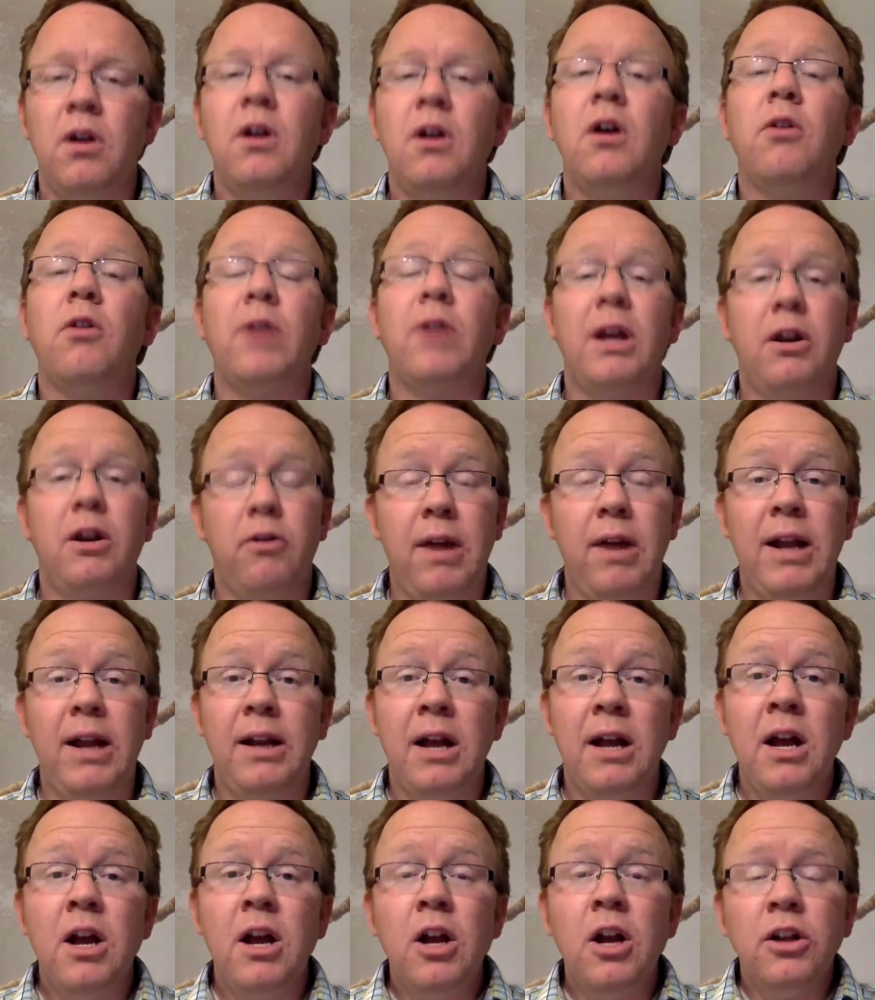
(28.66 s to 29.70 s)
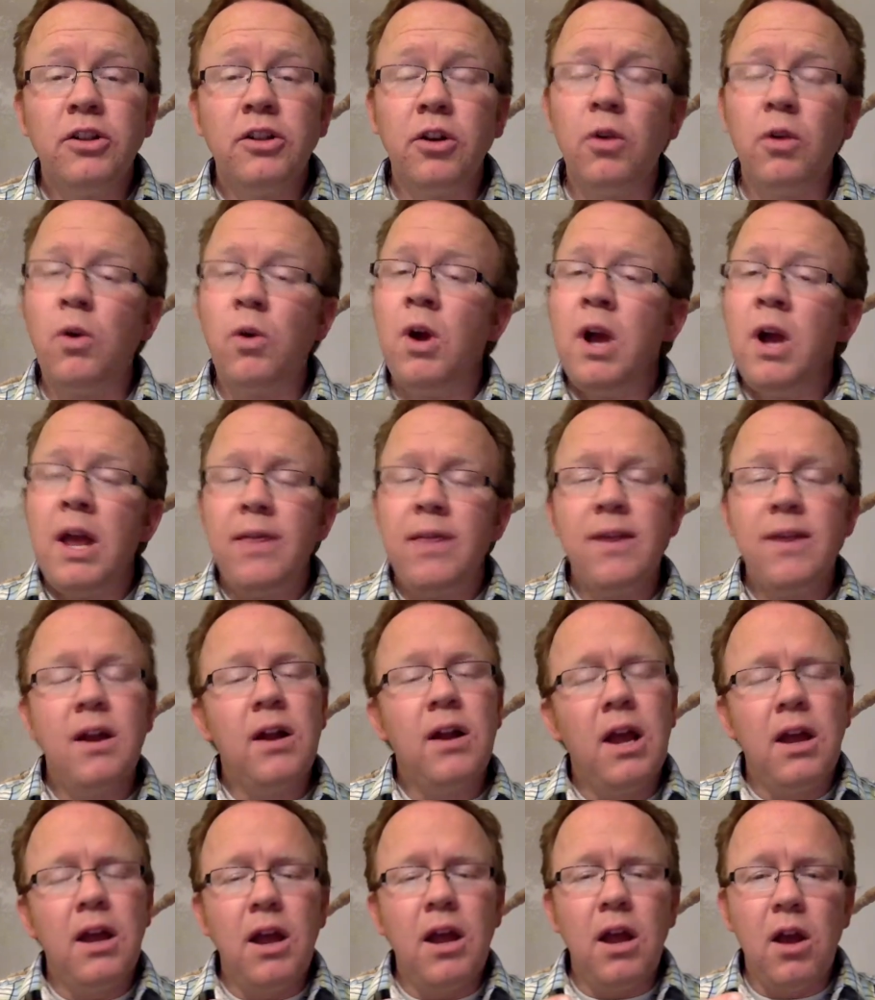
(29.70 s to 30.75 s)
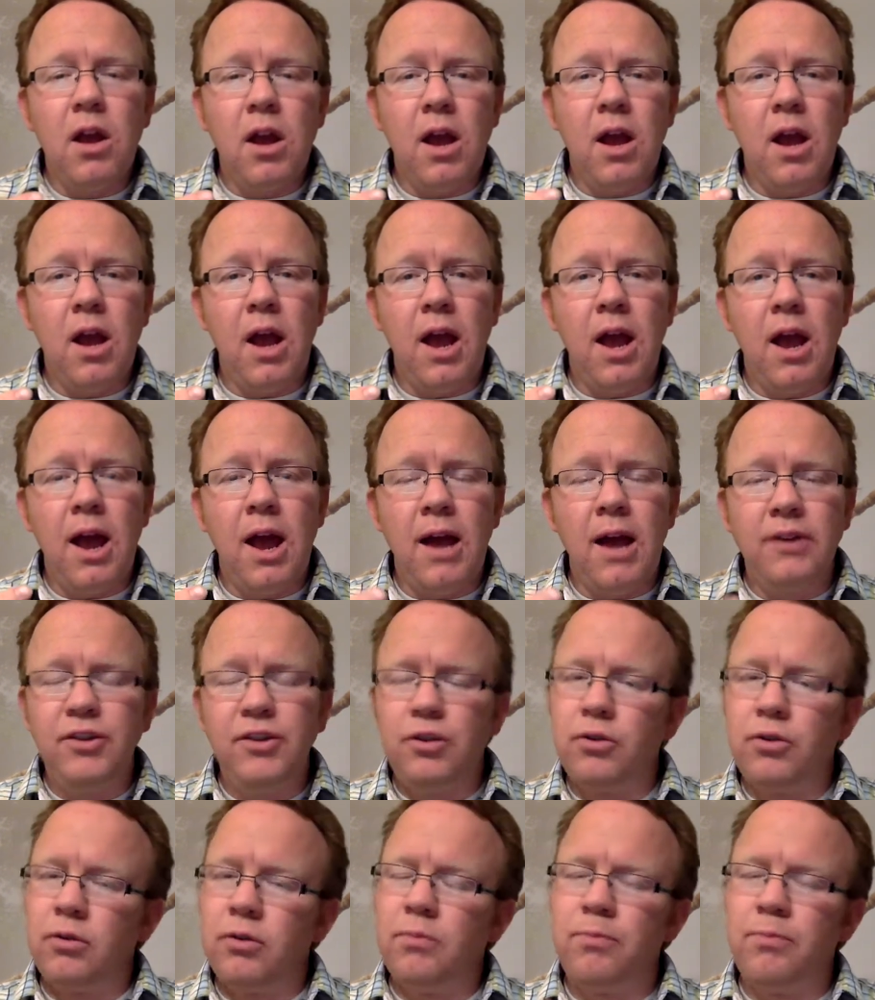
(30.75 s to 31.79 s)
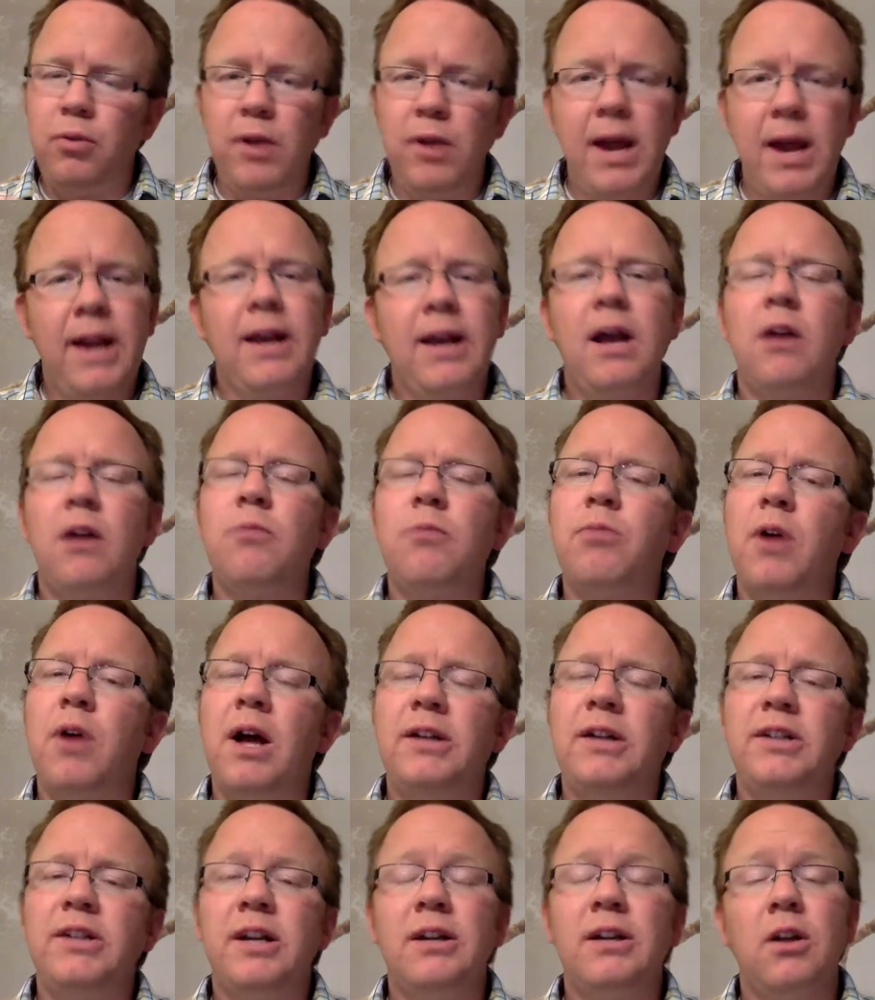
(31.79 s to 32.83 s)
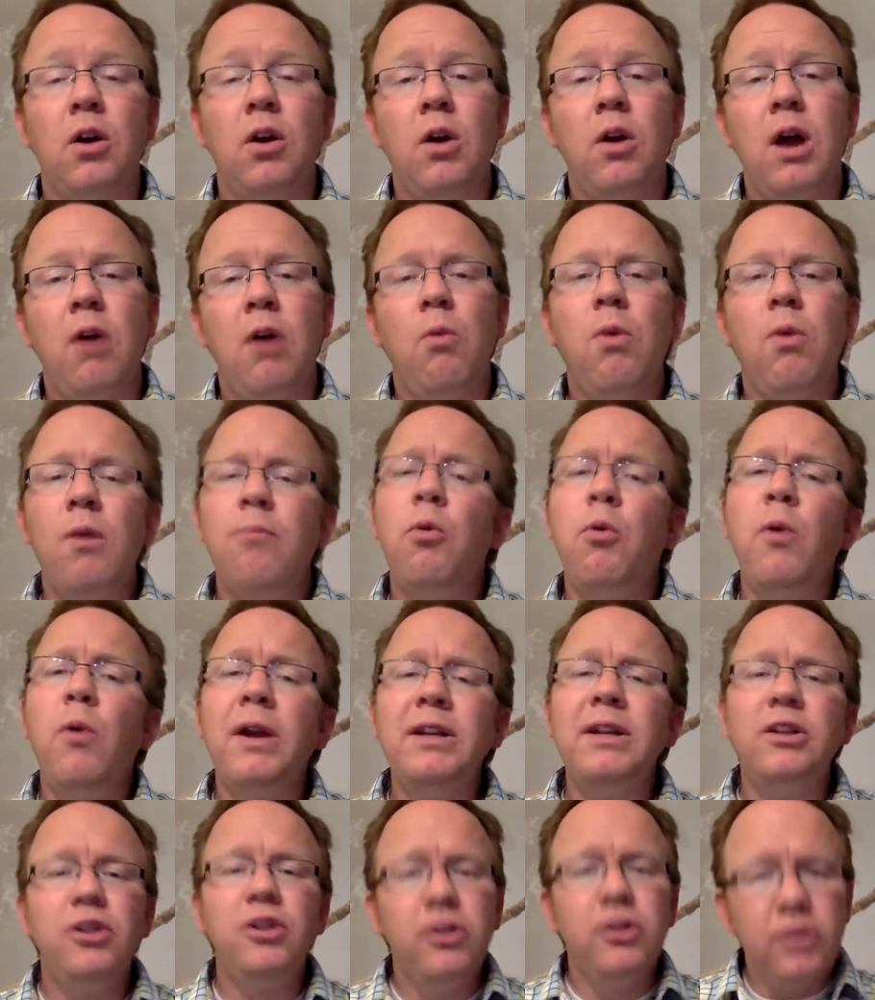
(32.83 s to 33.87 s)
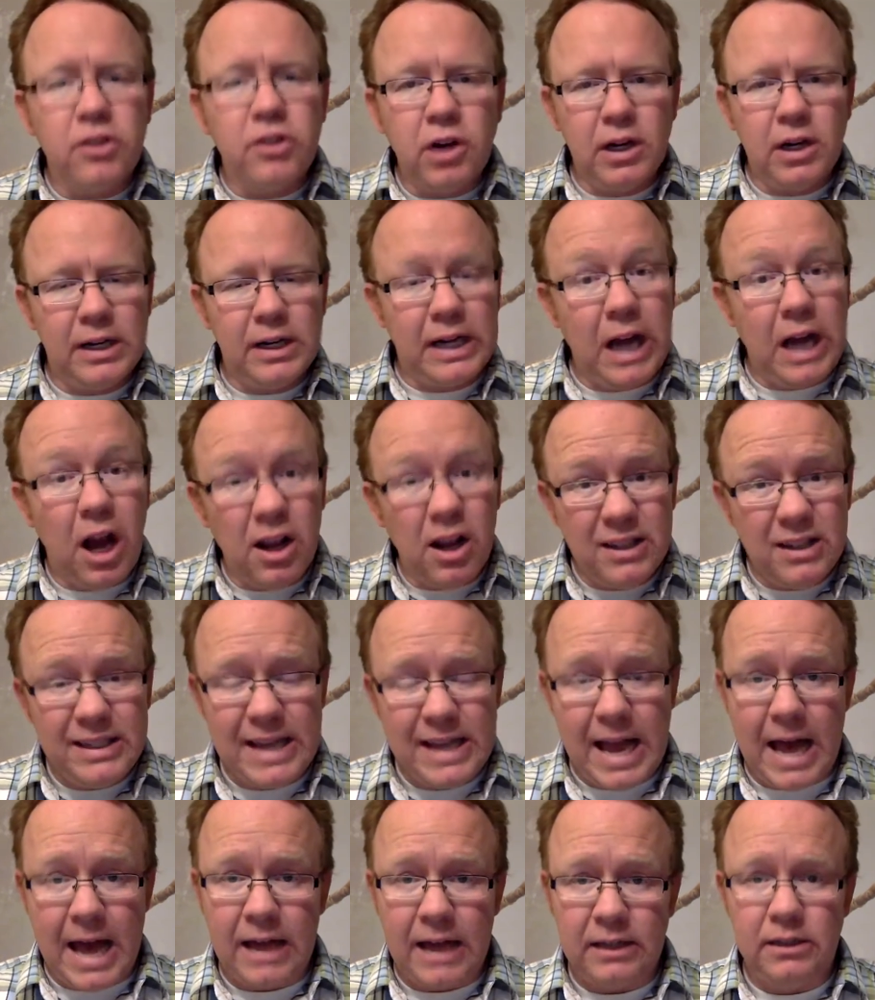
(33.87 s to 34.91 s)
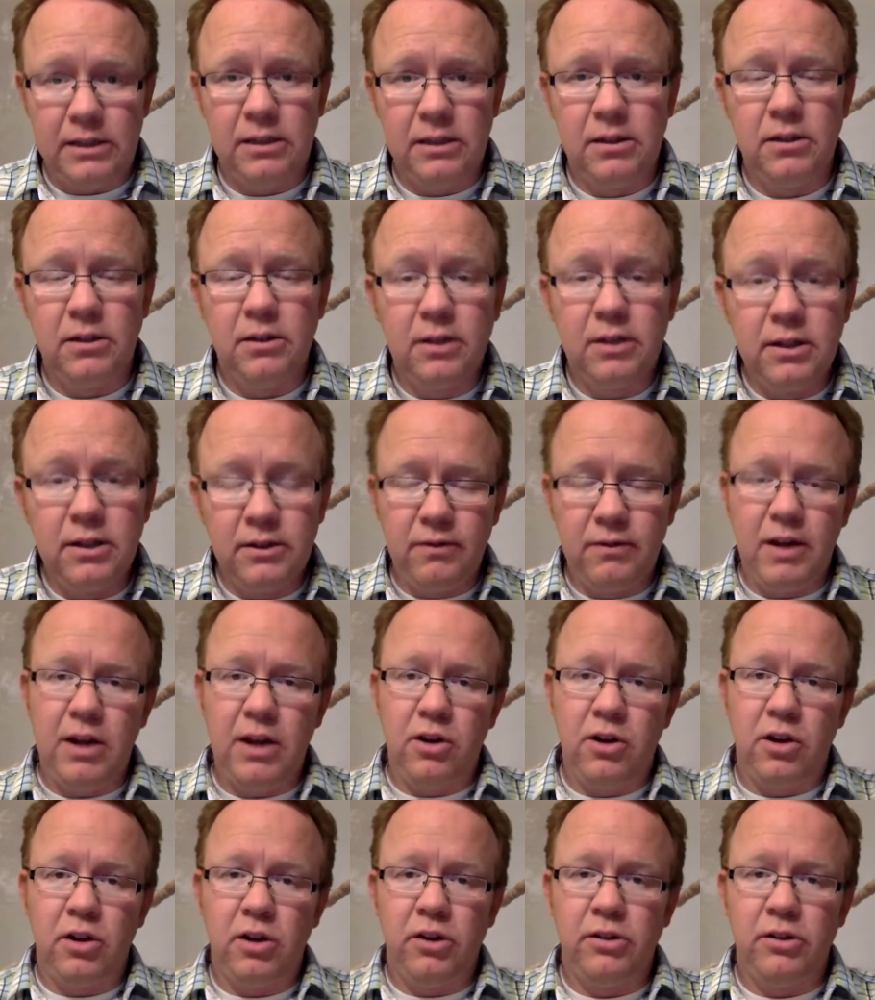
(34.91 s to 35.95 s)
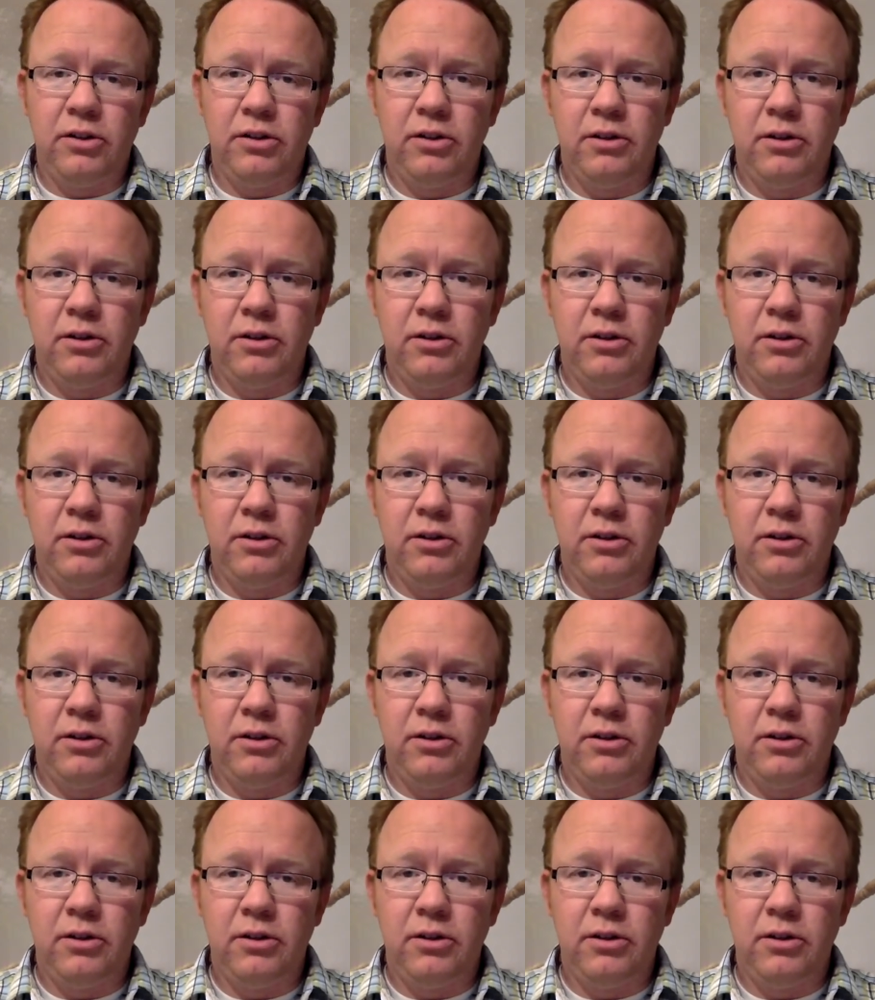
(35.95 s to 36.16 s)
Okay, great. So then as you're planning out a project, at what point do you start to contact these vendors?